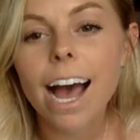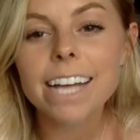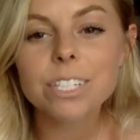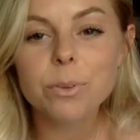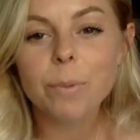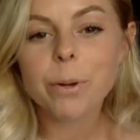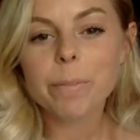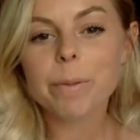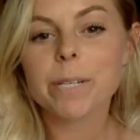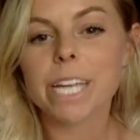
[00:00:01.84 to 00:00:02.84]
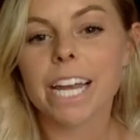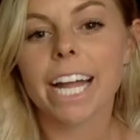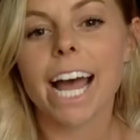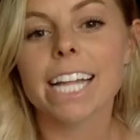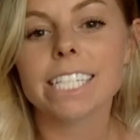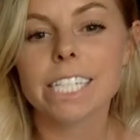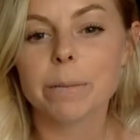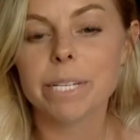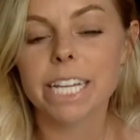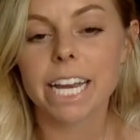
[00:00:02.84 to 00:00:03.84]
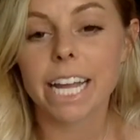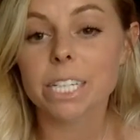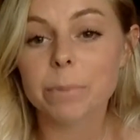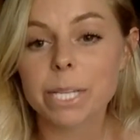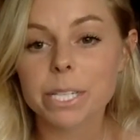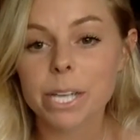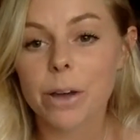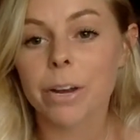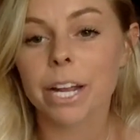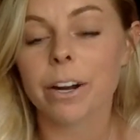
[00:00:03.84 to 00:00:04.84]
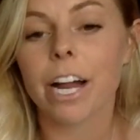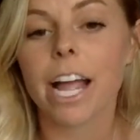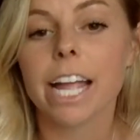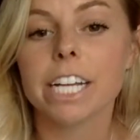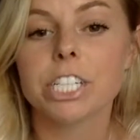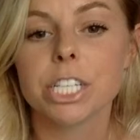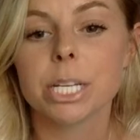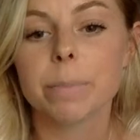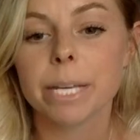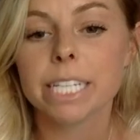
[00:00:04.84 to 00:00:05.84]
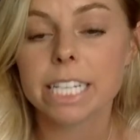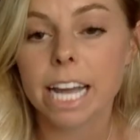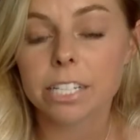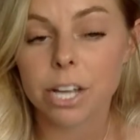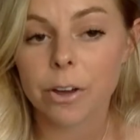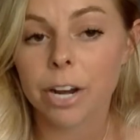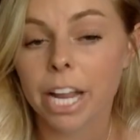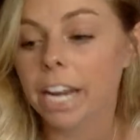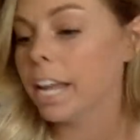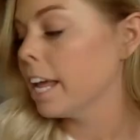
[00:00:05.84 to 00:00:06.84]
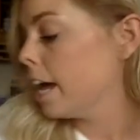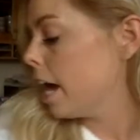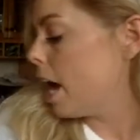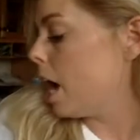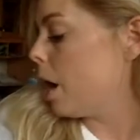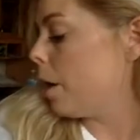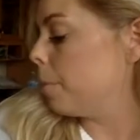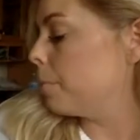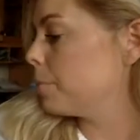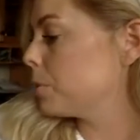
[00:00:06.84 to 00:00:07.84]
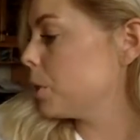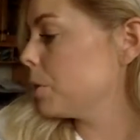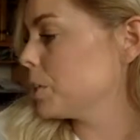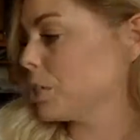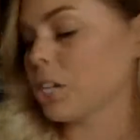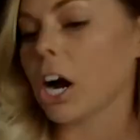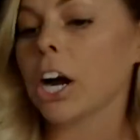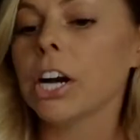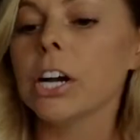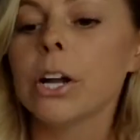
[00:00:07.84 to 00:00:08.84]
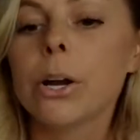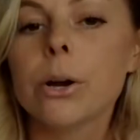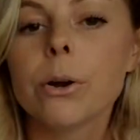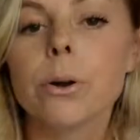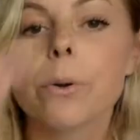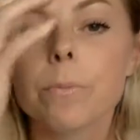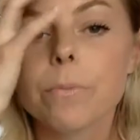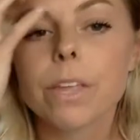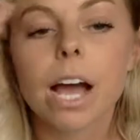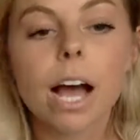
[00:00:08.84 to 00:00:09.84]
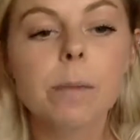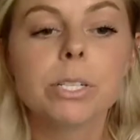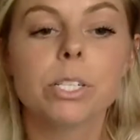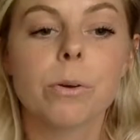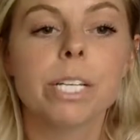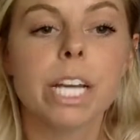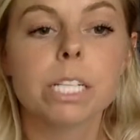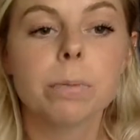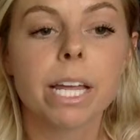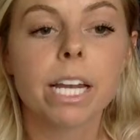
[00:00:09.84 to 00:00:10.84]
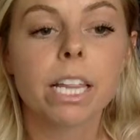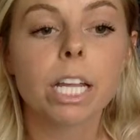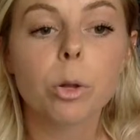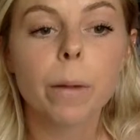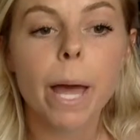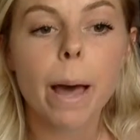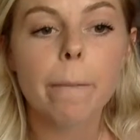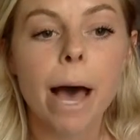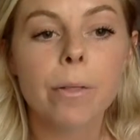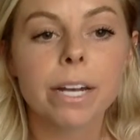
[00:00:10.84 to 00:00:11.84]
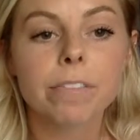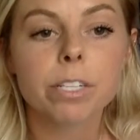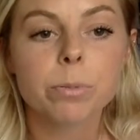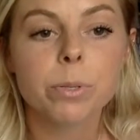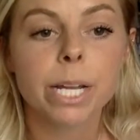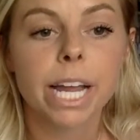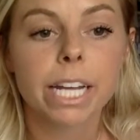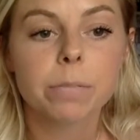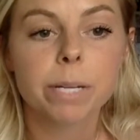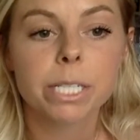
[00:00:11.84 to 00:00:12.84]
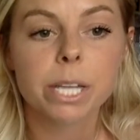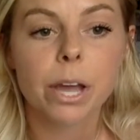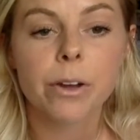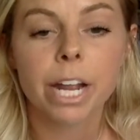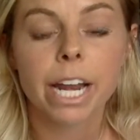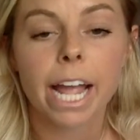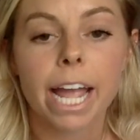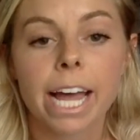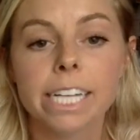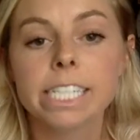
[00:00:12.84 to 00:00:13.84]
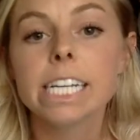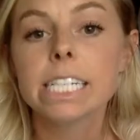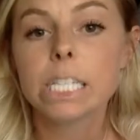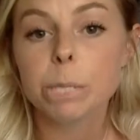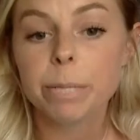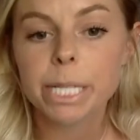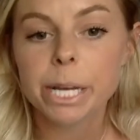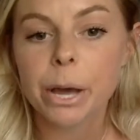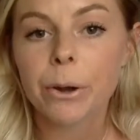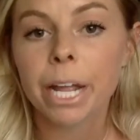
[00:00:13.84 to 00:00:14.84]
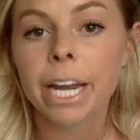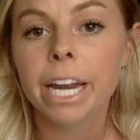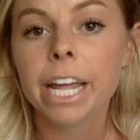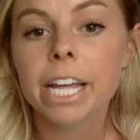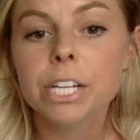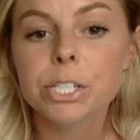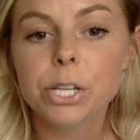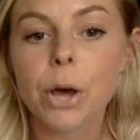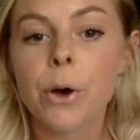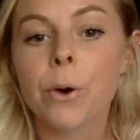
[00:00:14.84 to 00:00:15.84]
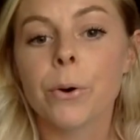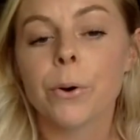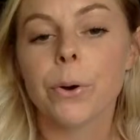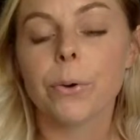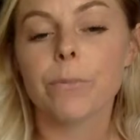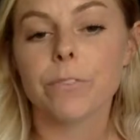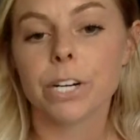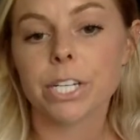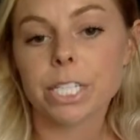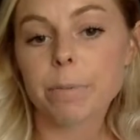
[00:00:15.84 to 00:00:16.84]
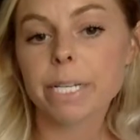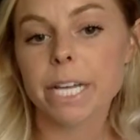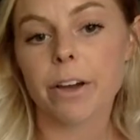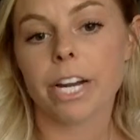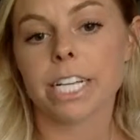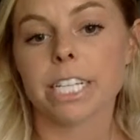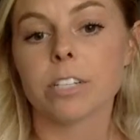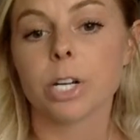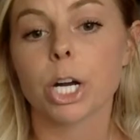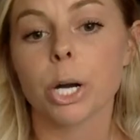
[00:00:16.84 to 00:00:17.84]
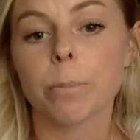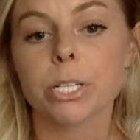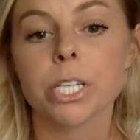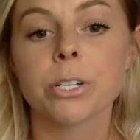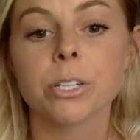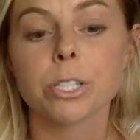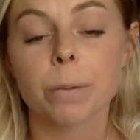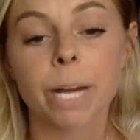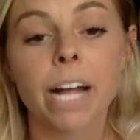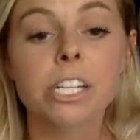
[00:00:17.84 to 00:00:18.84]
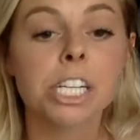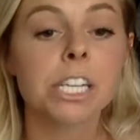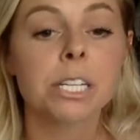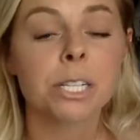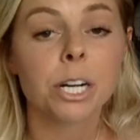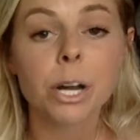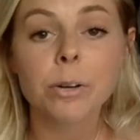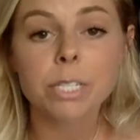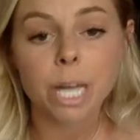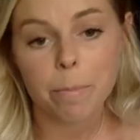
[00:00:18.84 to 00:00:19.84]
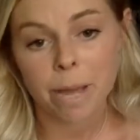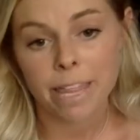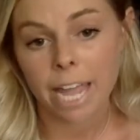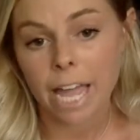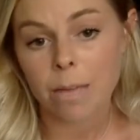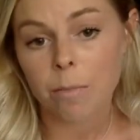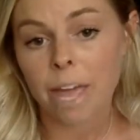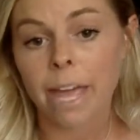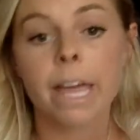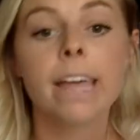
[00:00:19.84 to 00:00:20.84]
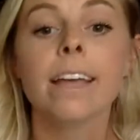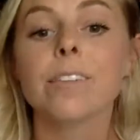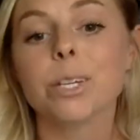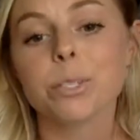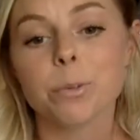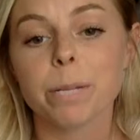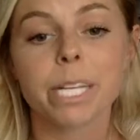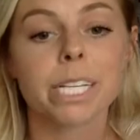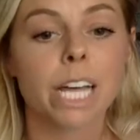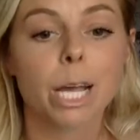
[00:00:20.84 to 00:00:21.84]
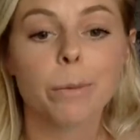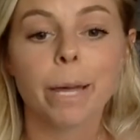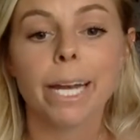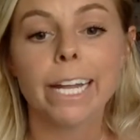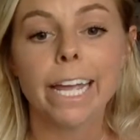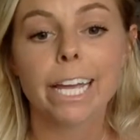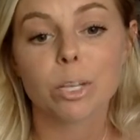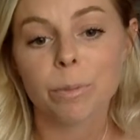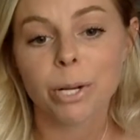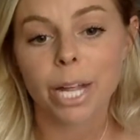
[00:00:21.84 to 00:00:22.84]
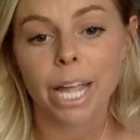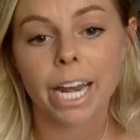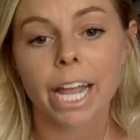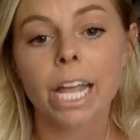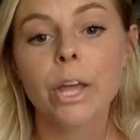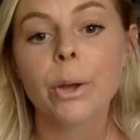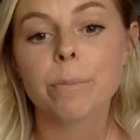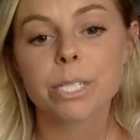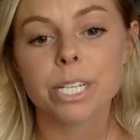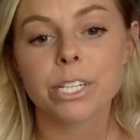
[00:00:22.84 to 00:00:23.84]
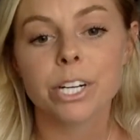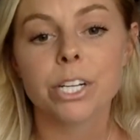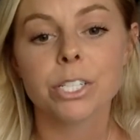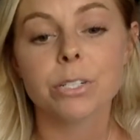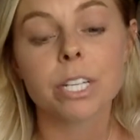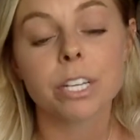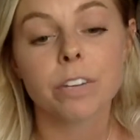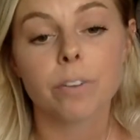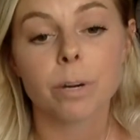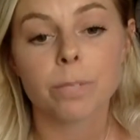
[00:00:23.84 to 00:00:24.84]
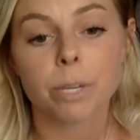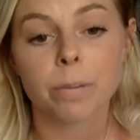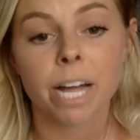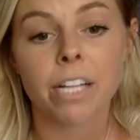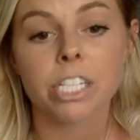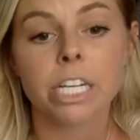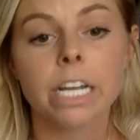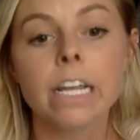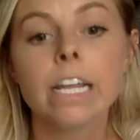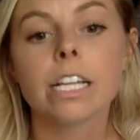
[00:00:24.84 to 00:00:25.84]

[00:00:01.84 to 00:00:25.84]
Hi, so I'm going to be presenting on CPT and HCPCS coding or HCPCS coding. So to start, I'm just going to explain a little bit about the difference between HCPCS coding and CPT coding. So for CPT coding, it stands for Current Procedural Terminology. These are codes set by the AMA. They're used for billing, documenting, and communicating procedures using uniform terminology.